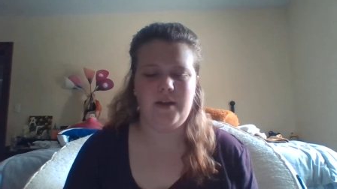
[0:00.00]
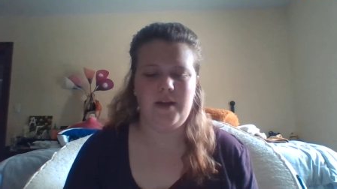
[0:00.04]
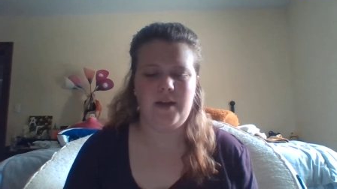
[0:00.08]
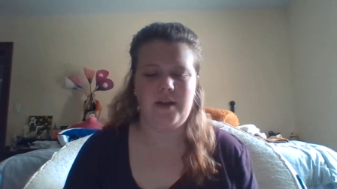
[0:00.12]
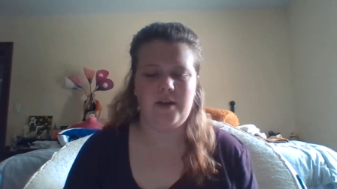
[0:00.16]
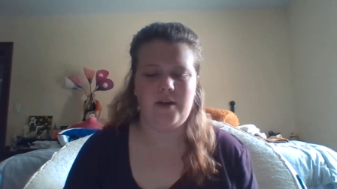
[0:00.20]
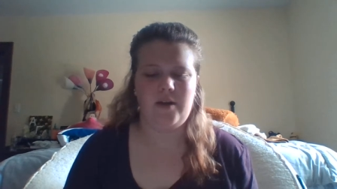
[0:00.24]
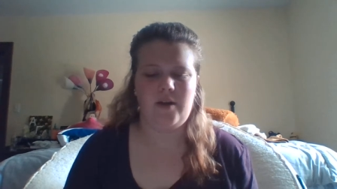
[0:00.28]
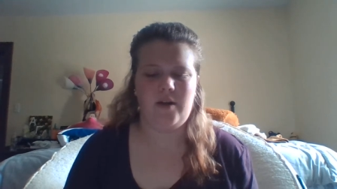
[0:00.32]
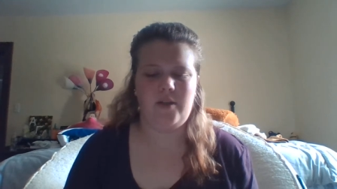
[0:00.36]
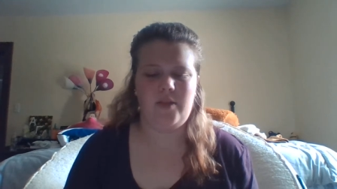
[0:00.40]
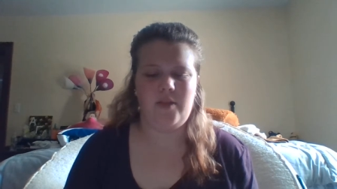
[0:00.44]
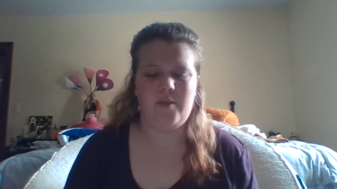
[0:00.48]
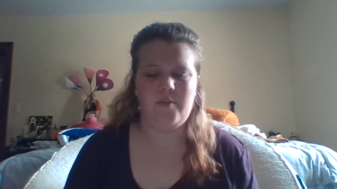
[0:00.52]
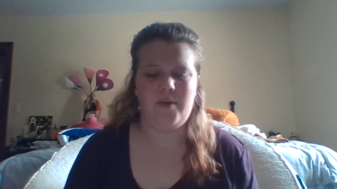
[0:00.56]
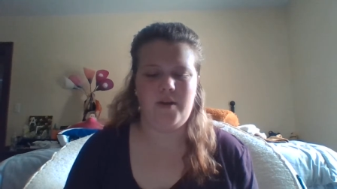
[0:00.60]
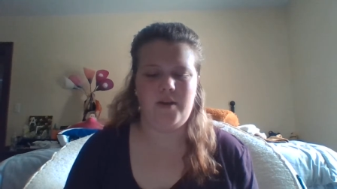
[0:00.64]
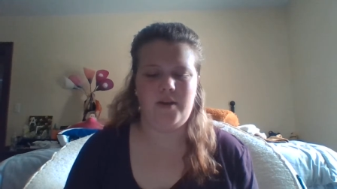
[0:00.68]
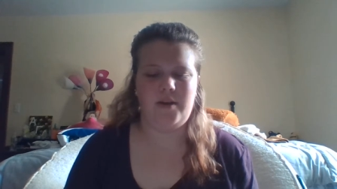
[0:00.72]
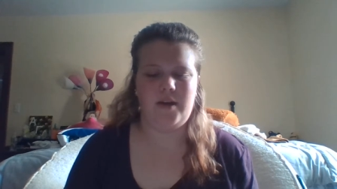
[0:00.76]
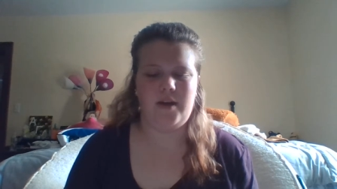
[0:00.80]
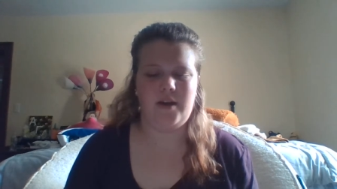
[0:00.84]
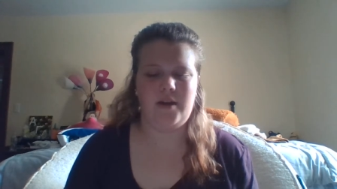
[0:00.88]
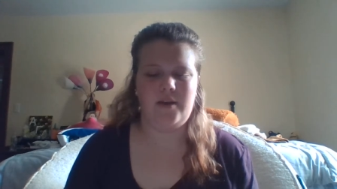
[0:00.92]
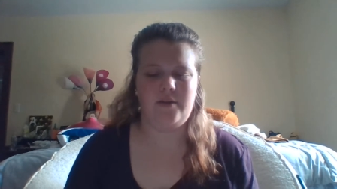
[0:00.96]
and called them
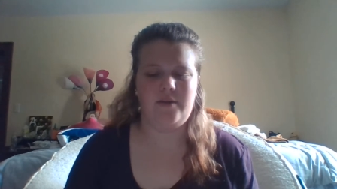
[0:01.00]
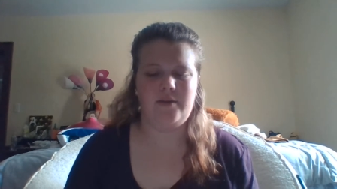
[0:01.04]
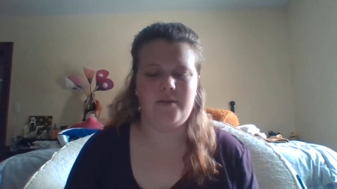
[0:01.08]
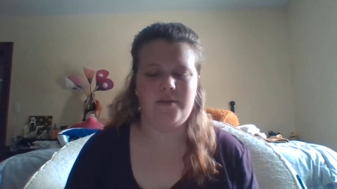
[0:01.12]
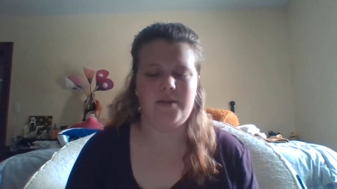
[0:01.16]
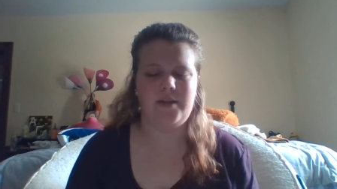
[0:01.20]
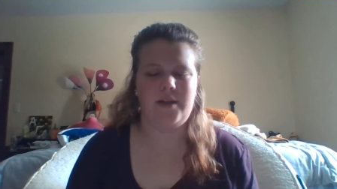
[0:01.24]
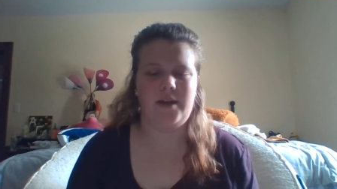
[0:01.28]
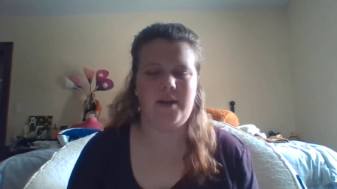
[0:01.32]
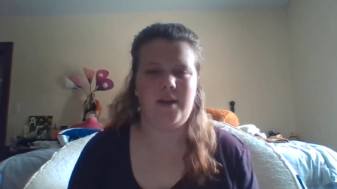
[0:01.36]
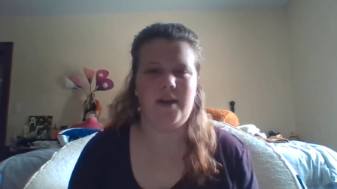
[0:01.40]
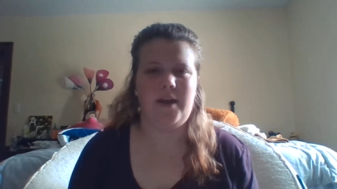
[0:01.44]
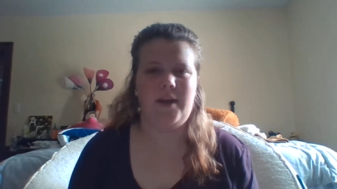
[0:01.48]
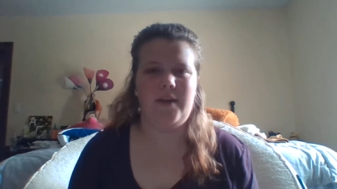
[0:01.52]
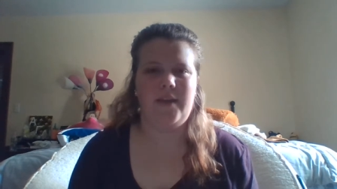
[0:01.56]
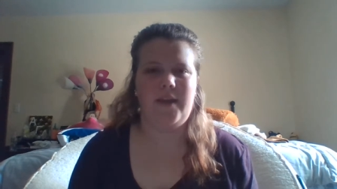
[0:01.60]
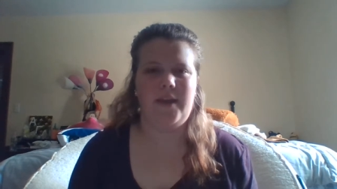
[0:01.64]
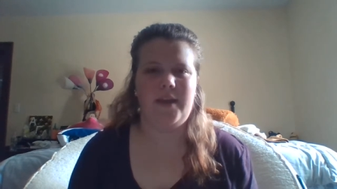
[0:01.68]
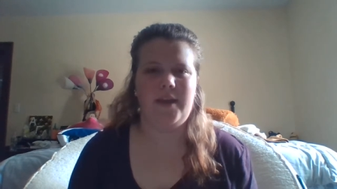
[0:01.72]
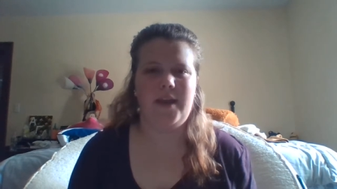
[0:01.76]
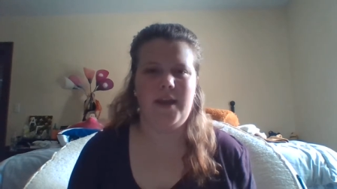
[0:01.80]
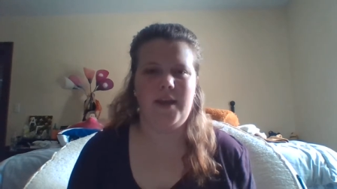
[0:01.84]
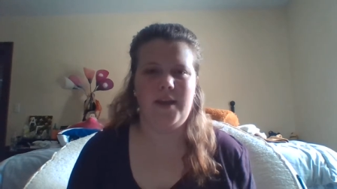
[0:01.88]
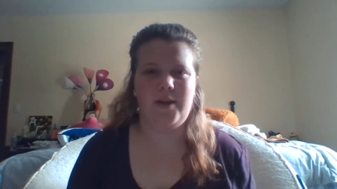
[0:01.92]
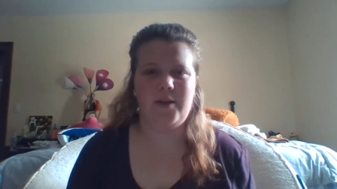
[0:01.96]
my daughters, and I had
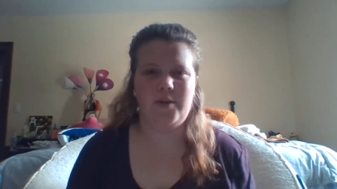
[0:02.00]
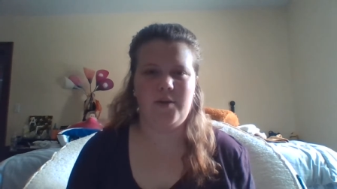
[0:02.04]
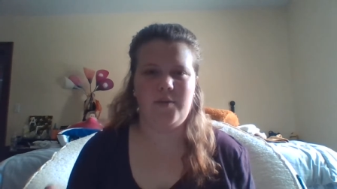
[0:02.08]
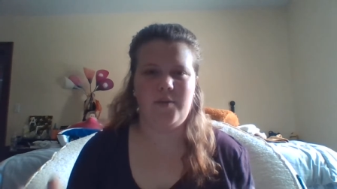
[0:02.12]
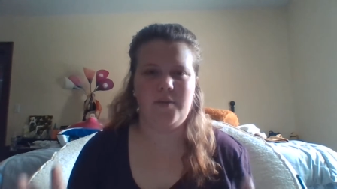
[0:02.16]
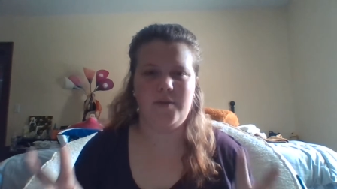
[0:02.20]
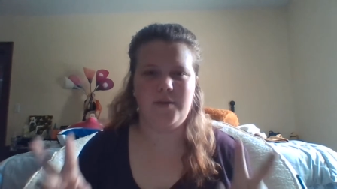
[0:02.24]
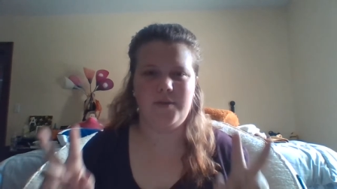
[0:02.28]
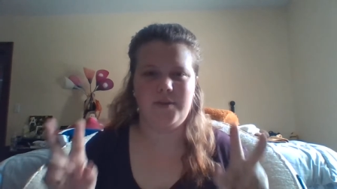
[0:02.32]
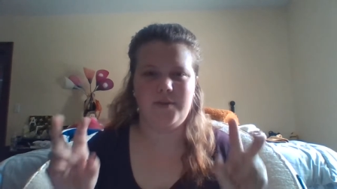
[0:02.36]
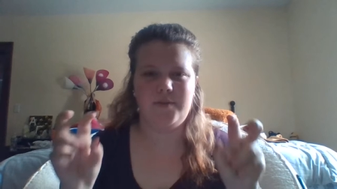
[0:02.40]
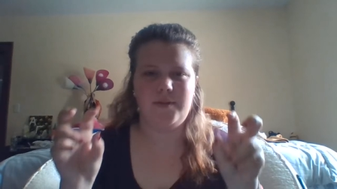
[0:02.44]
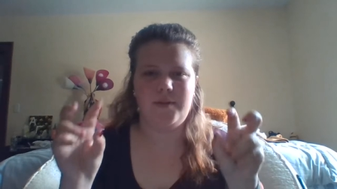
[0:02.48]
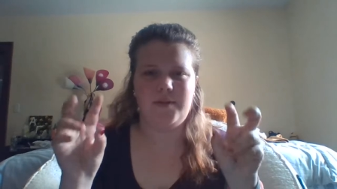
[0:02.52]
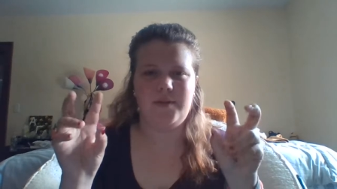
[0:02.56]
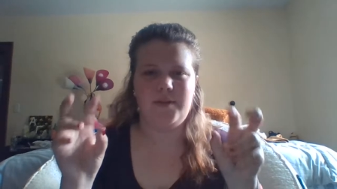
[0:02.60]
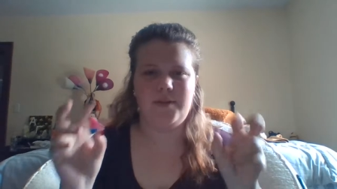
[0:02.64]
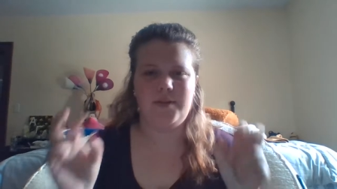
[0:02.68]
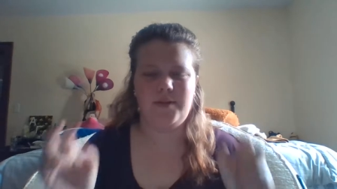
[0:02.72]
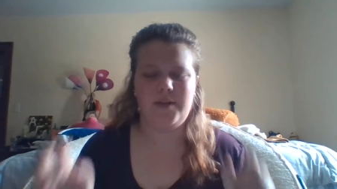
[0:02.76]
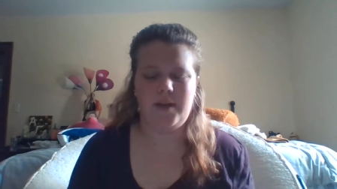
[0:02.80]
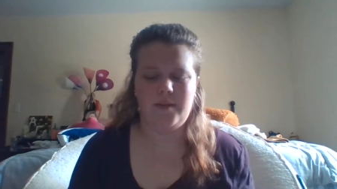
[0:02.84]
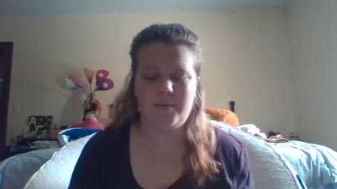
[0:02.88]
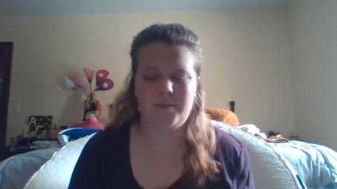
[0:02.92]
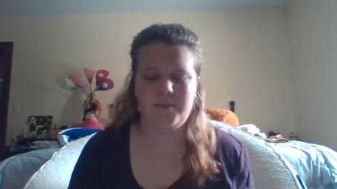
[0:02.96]
like air quotes around
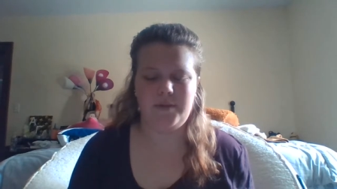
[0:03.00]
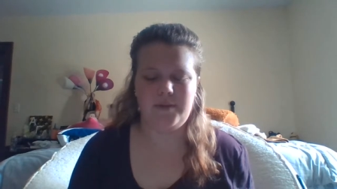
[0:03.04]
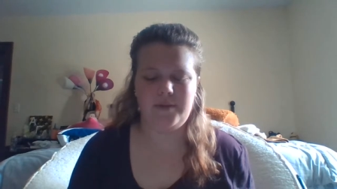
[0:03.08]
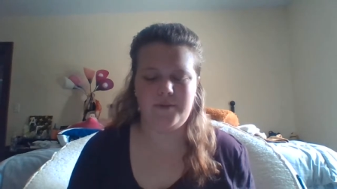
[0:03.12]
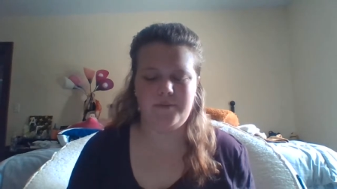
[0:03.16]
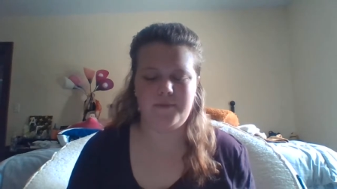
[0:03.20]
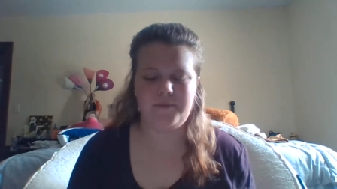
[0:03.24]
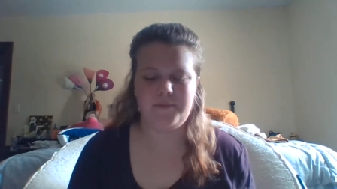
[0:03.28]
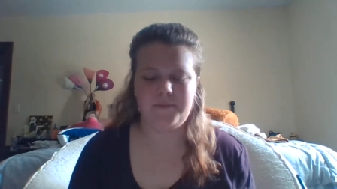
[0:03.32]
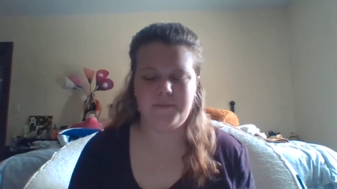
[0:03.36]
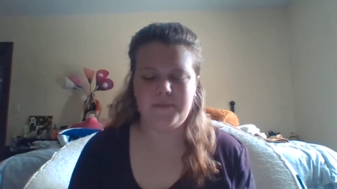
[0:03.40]
adopted.